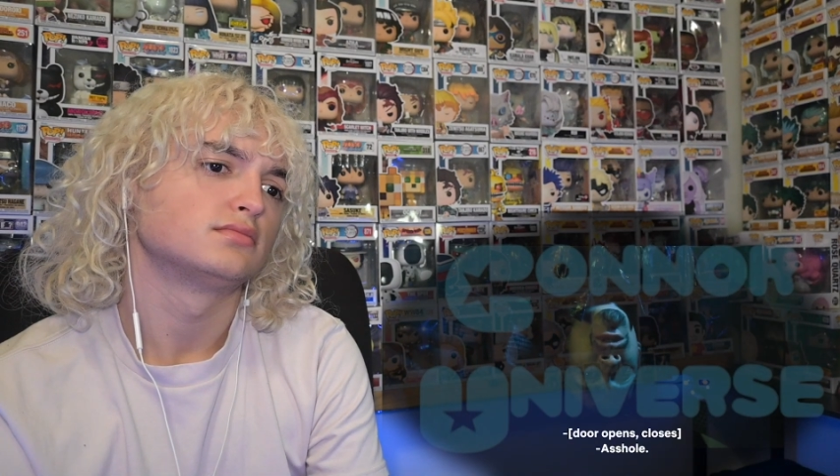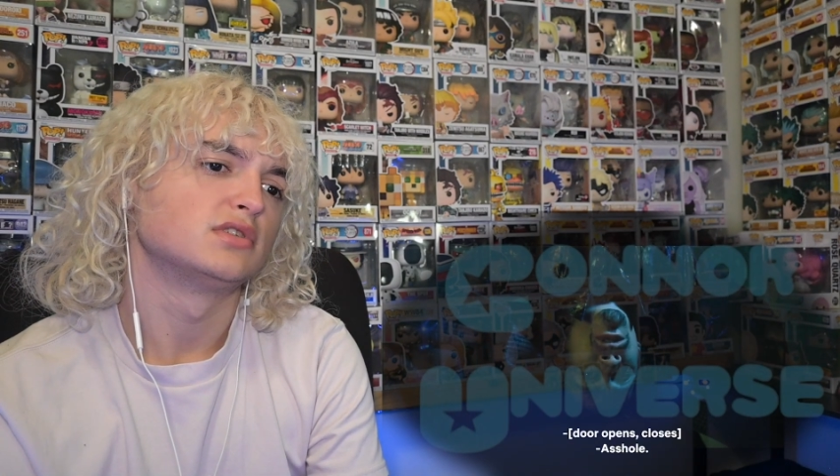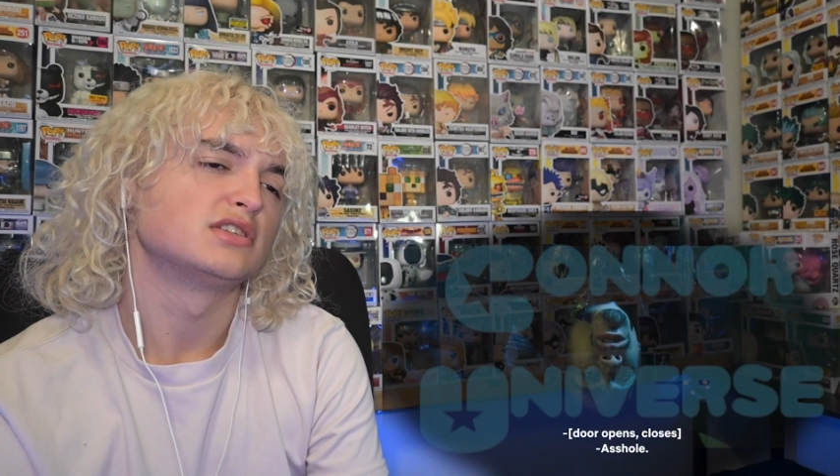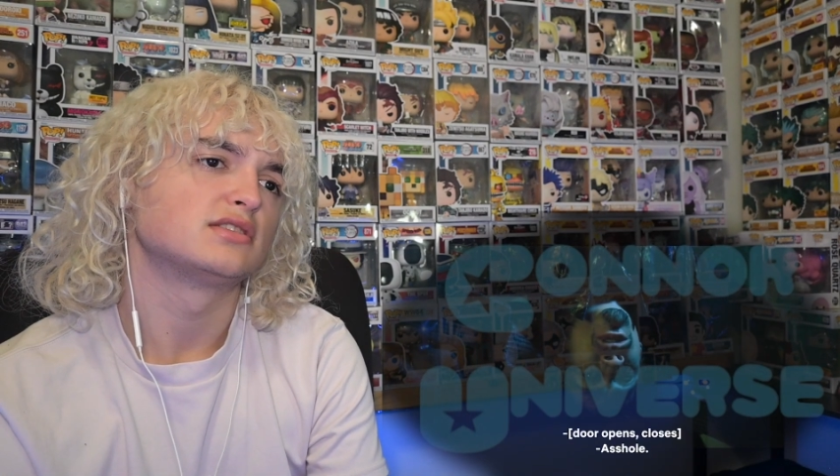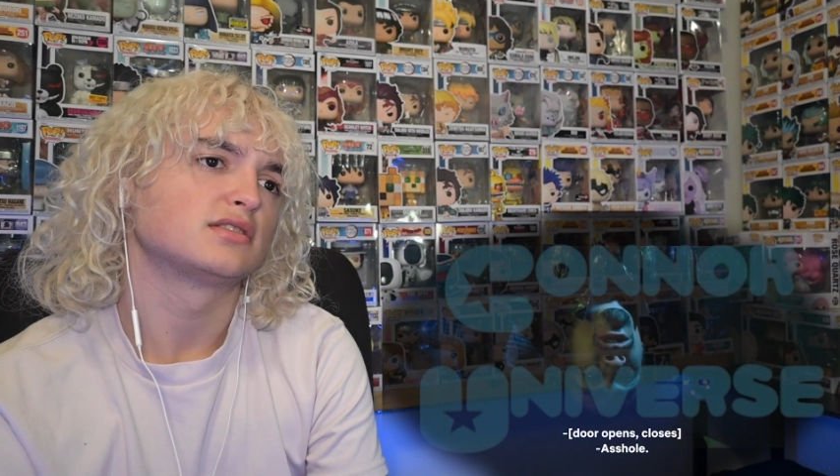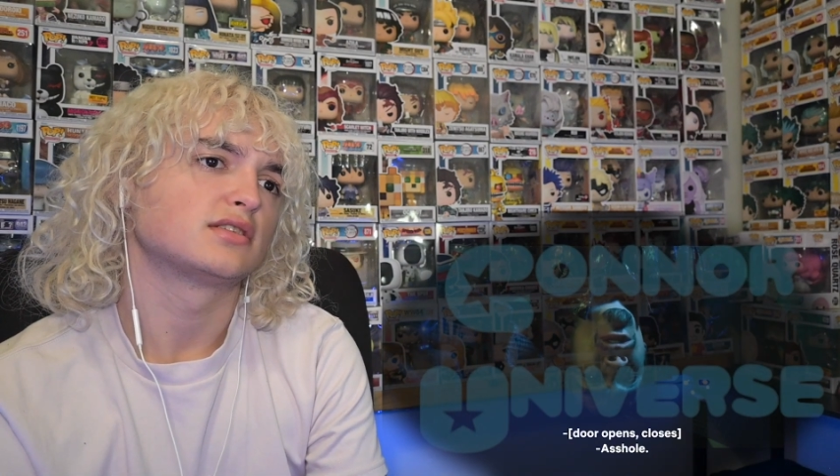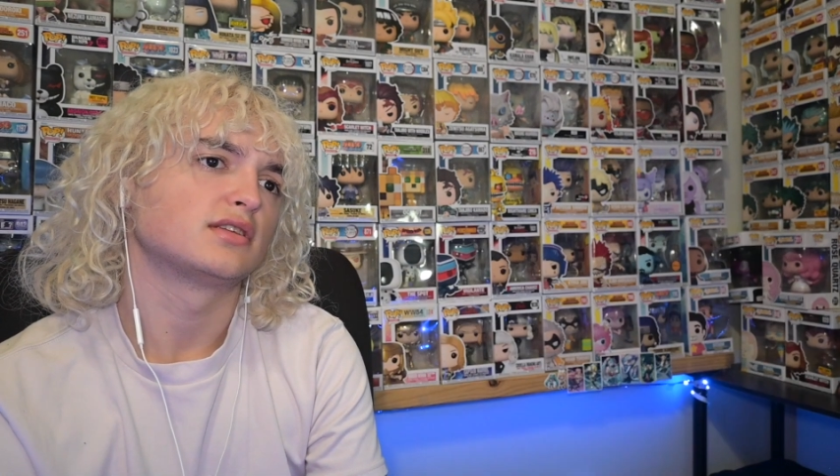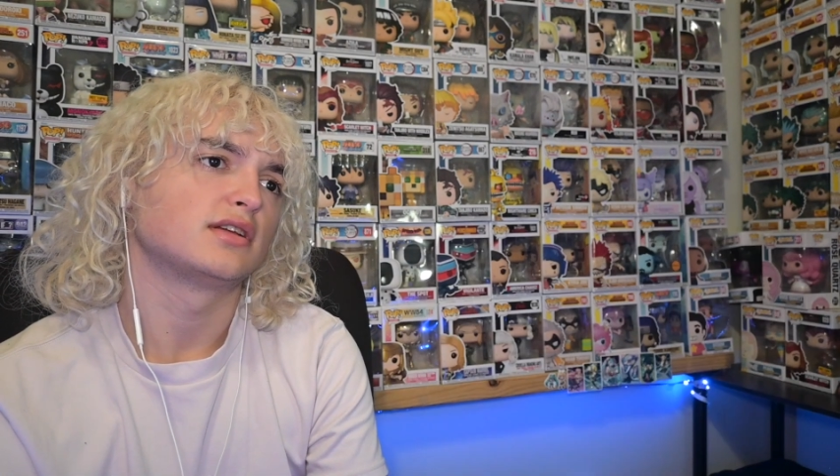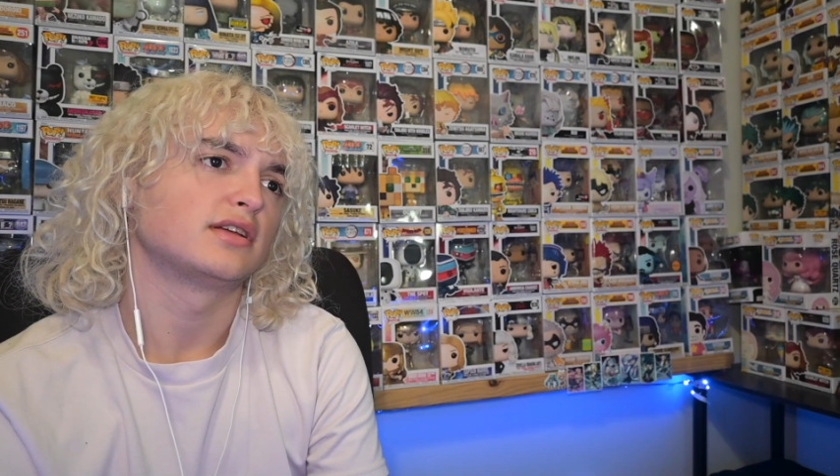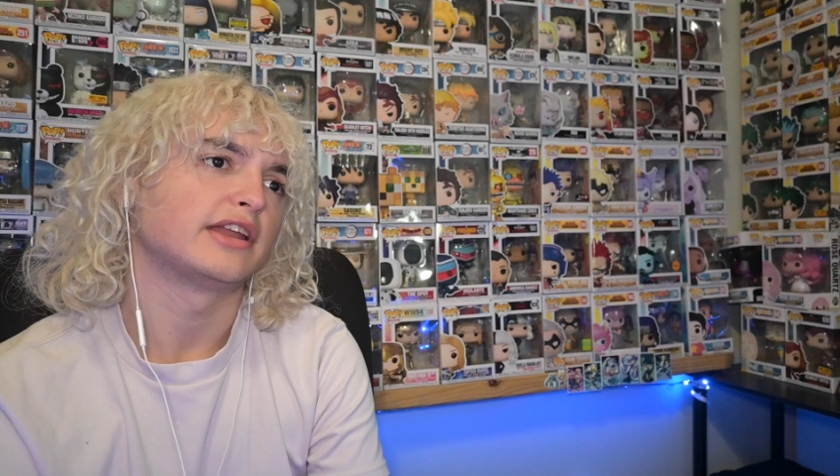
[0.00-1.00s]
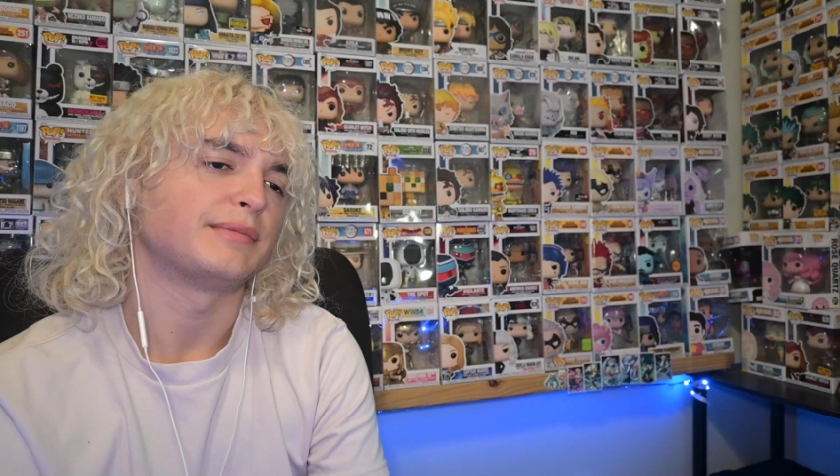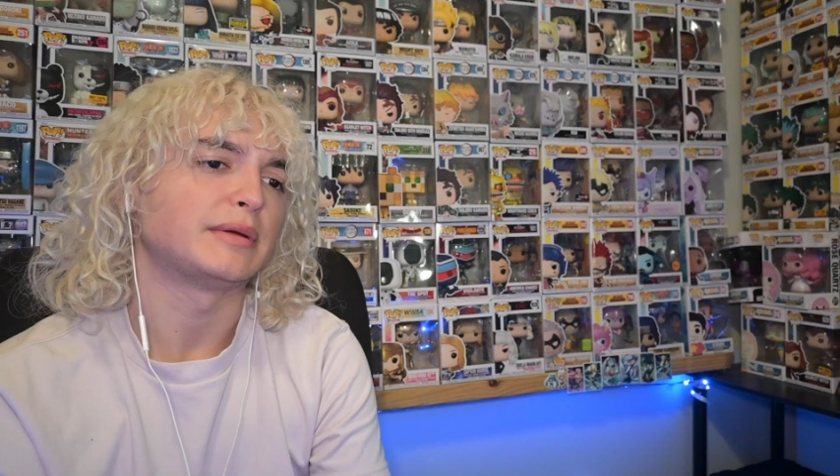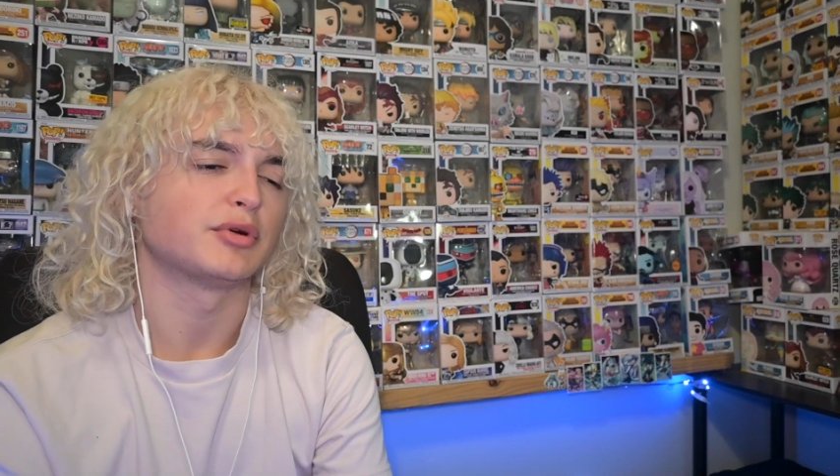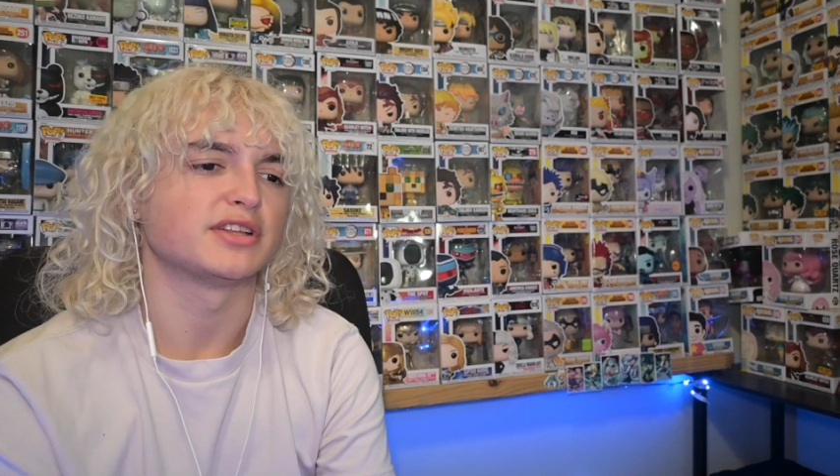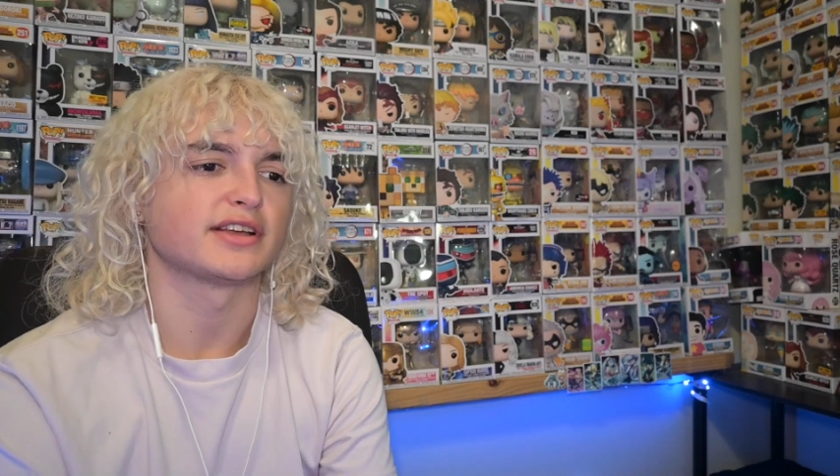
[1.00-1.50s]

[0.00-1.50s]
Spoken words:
Just getting people to